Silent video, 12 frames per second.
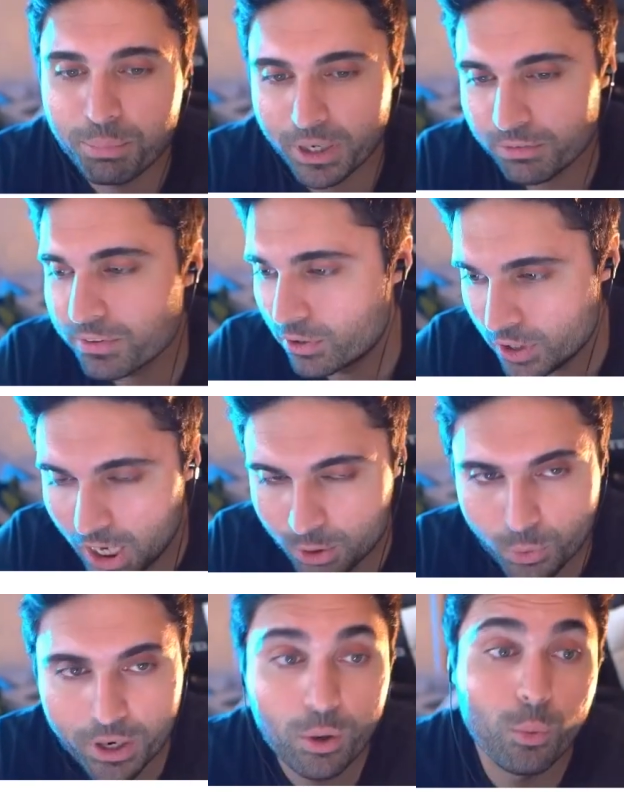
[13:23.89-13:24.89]
But if you're not
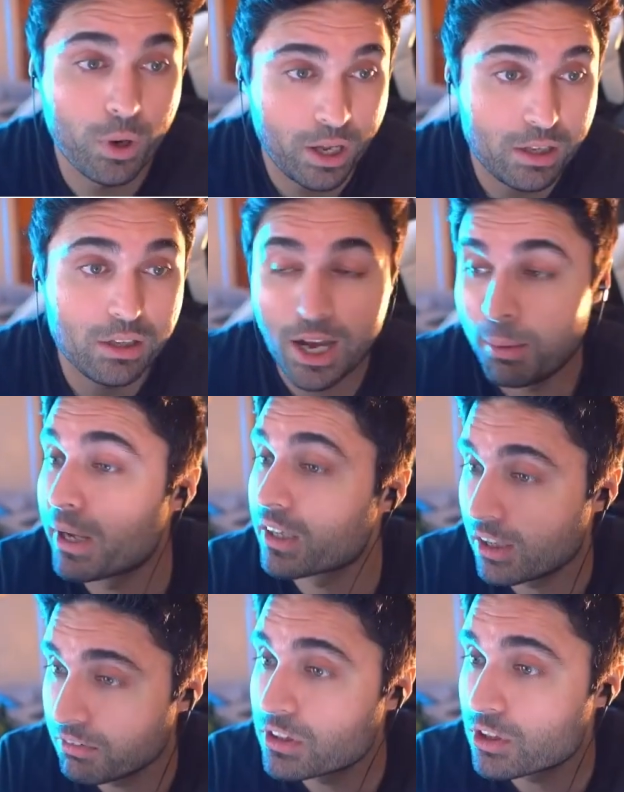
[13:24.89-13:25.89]
aware, well, I'm
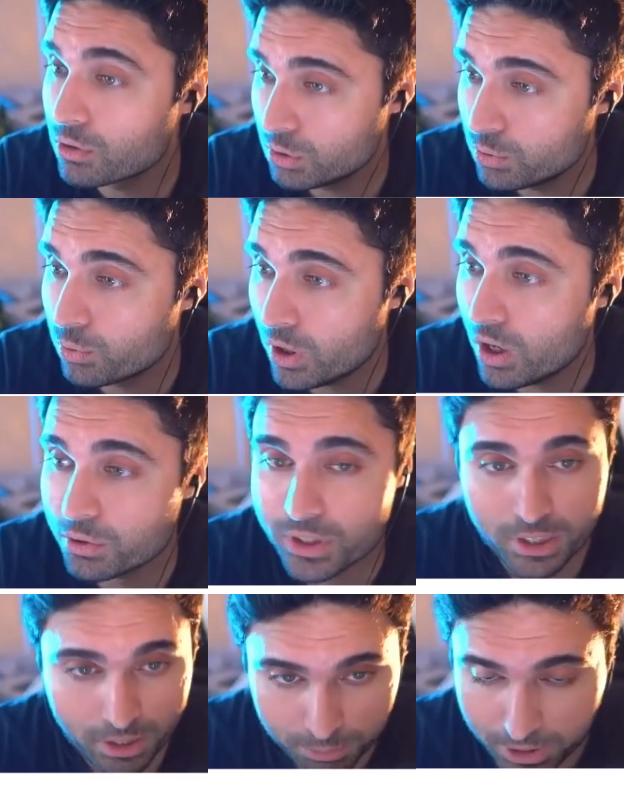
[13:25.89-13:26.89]
gonna give it to you raw,
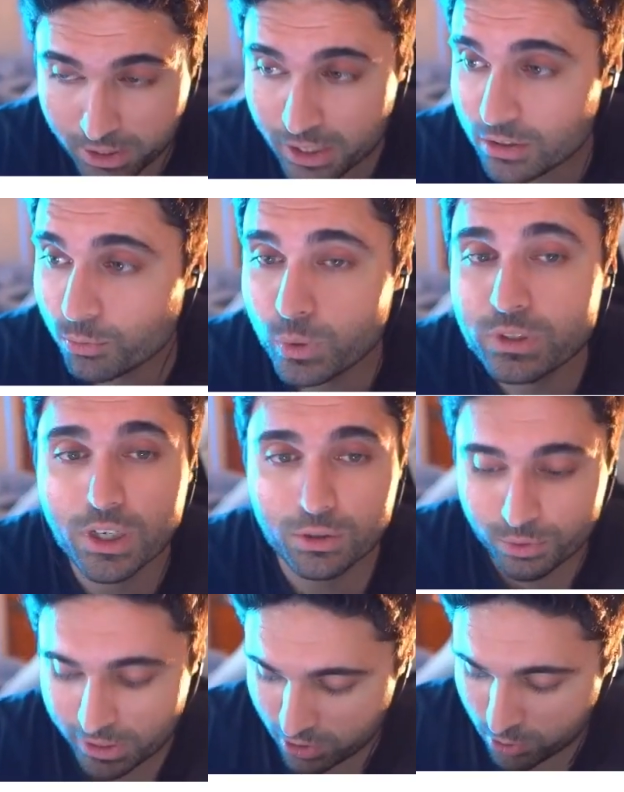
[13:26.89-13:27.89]
okay? I'm gonna lay the wood
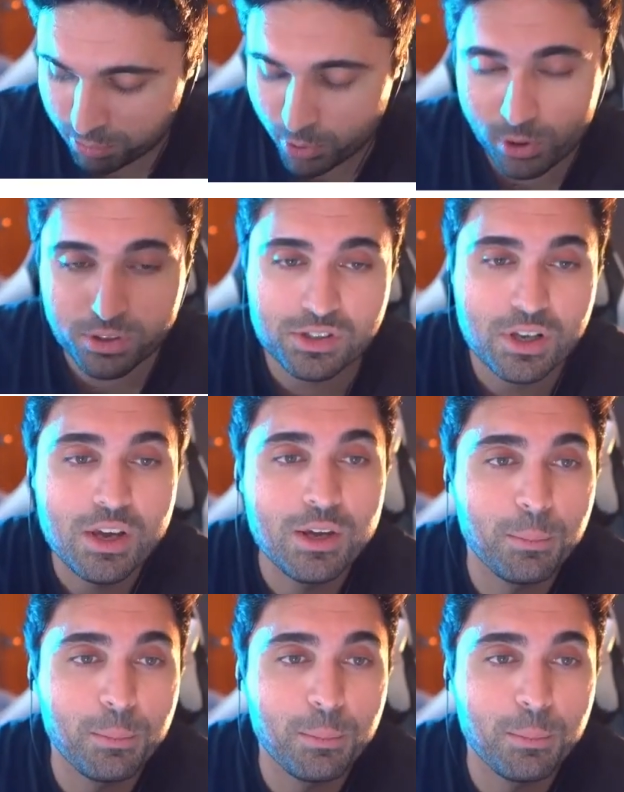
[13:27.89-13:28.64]
down right now, pause.